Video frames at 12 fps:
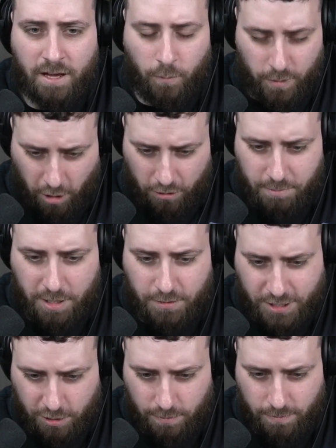We got the
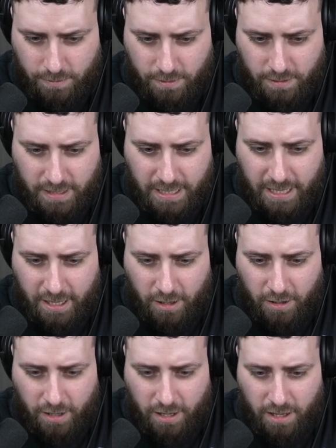Mewtwo.
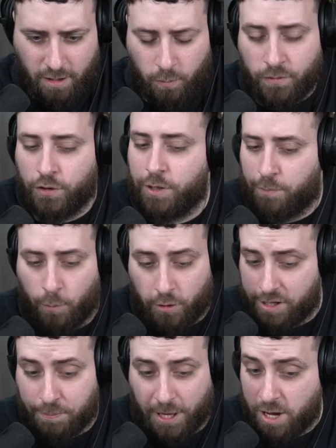We're
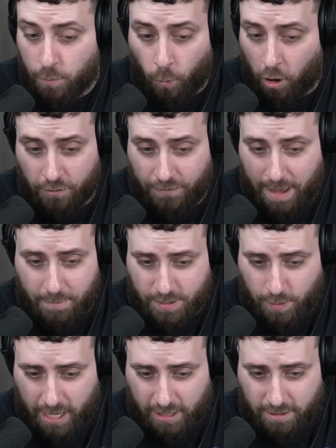only playing one of them as
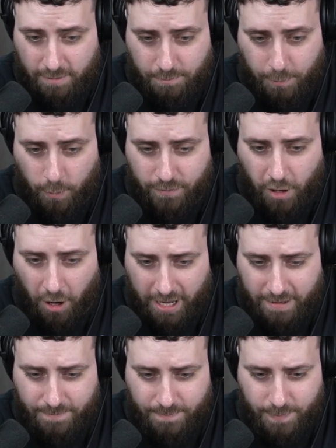well, but we've got it.
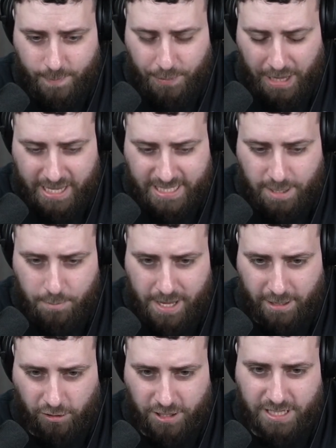Play it into the
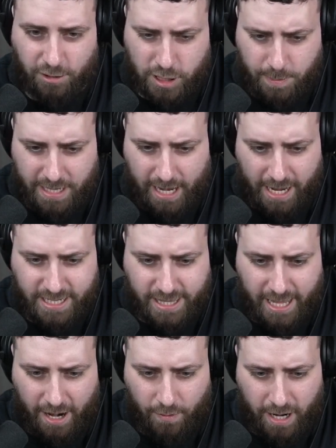middle because it looks a bit nice
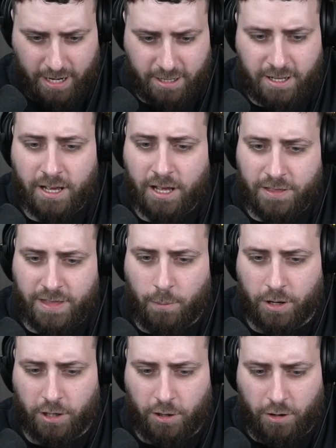there, right? Then
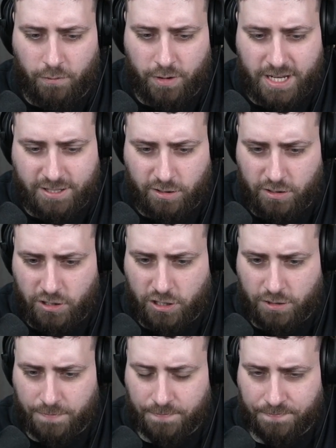we're going to
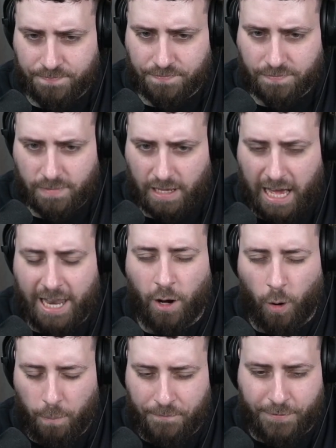research and
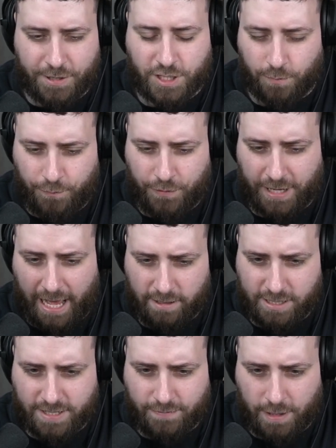hope for something
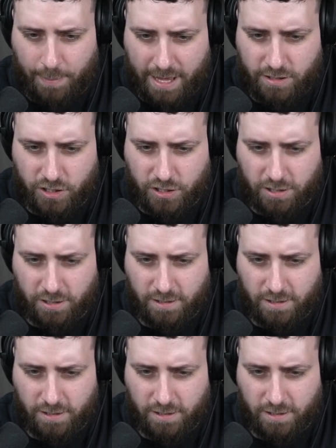else for the bench.